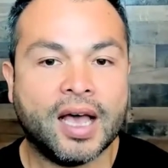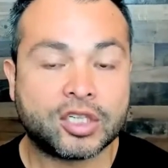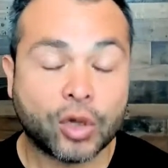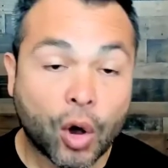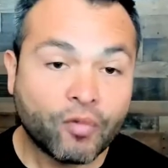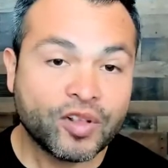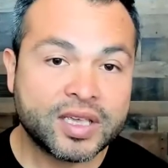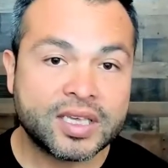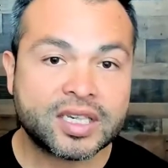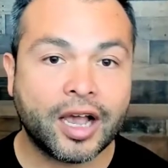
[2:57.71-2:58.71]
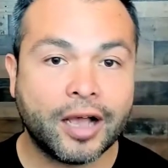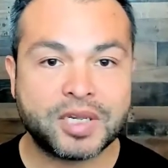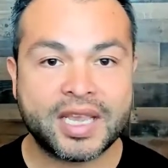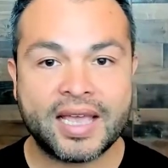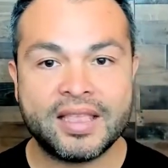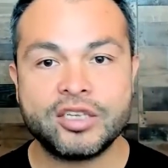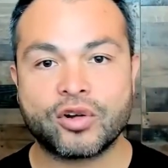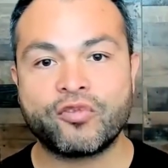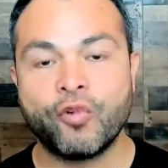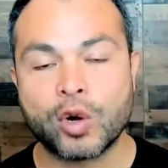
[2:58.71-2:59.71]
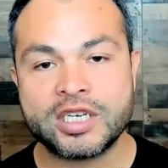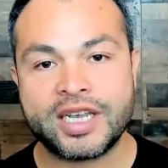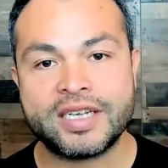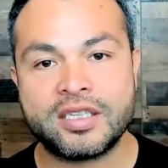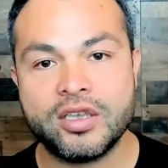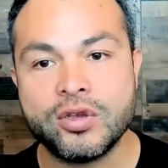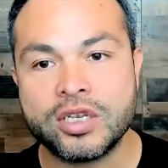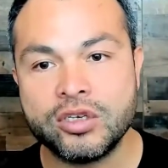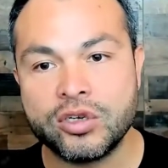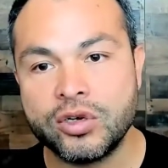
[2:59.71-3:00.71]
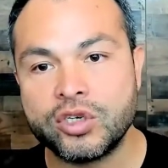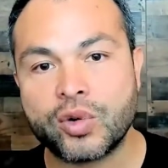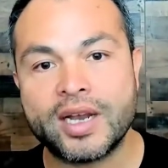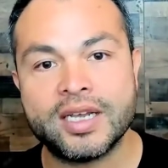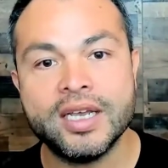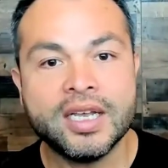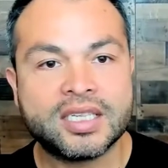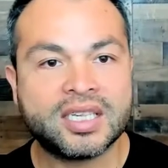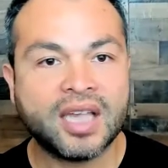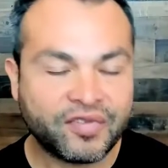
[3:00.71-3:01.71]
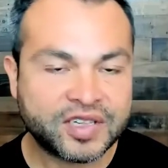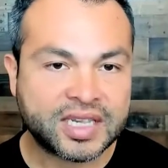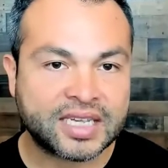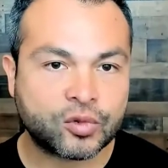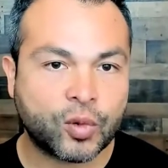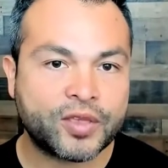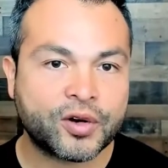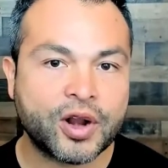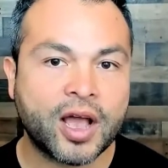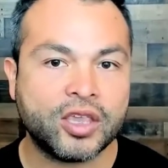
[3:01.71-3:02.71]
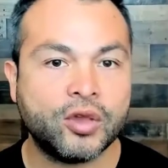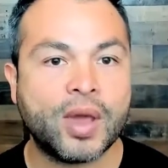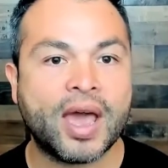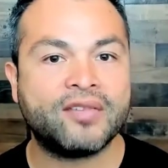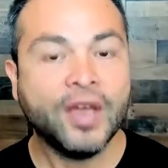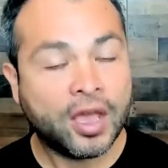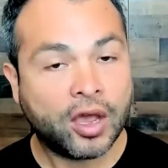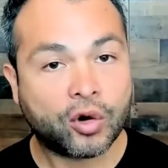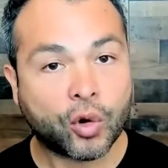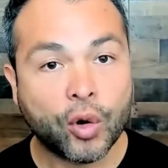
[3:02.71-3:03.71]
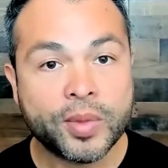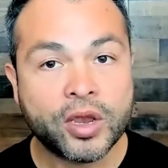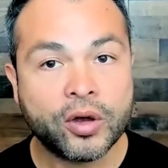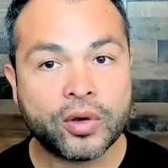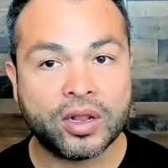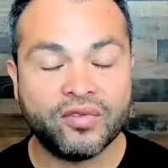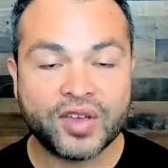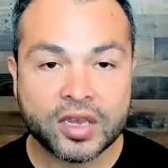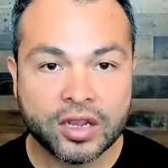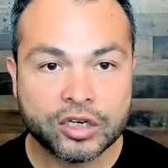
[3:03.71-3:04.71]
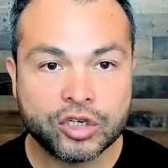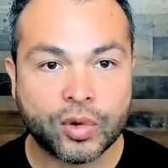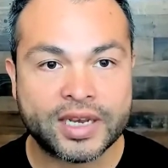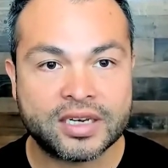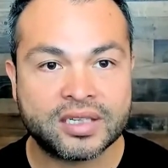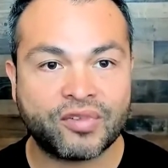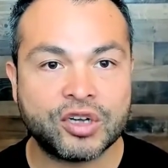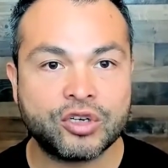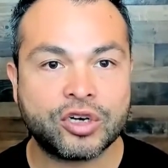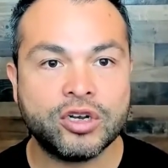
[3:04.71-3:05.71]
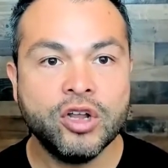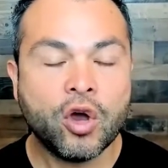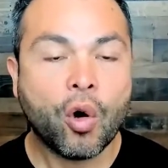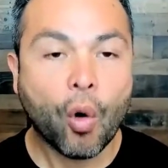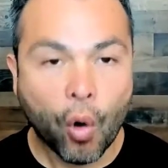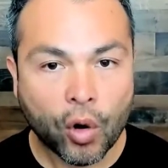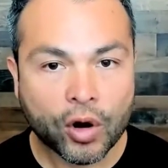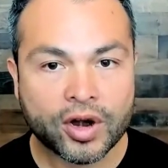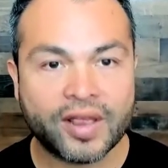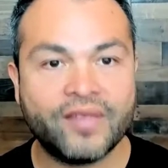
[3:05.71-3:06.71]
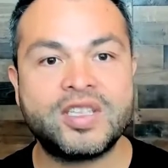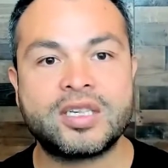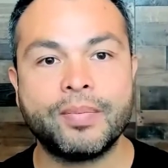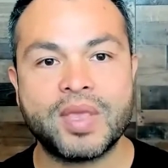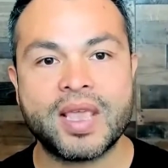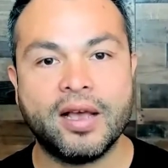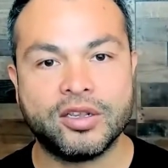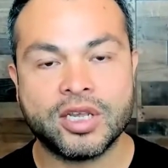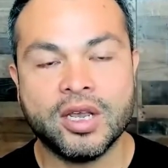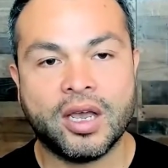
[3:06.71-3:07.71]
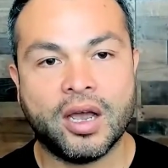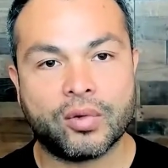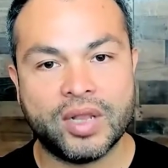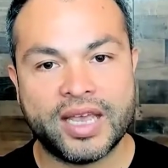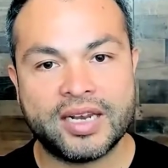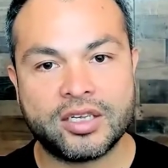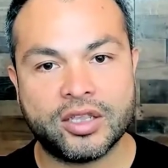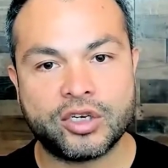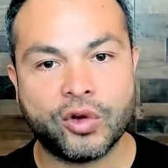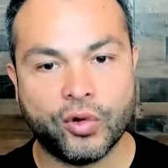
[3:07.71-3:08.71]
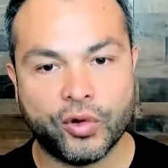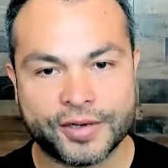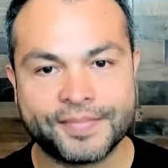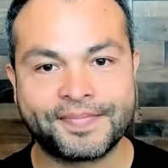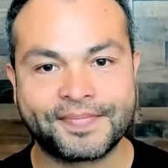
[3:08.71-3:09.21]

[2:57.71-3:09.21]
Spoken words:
So hopefully this helps. Again, these are four tests that you can do to try to self-assess whether or not you have acromioclavicular joint dysfunction or if it's something else related to the shoulder.